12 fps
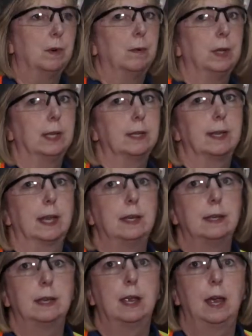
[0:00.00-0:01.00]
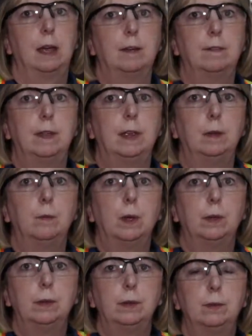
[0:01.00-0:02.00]
really excited to have a
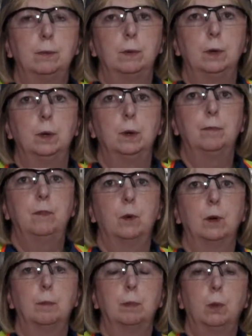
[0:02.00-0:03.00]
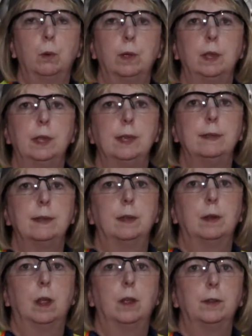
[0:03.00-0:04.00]
wellness room for employees, and
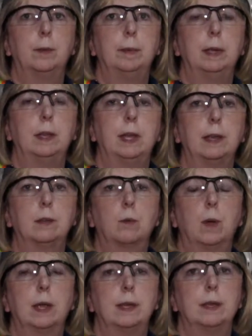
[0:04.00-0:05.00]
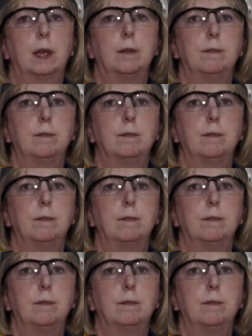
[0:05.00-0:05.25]
it'll also be a nice quiet time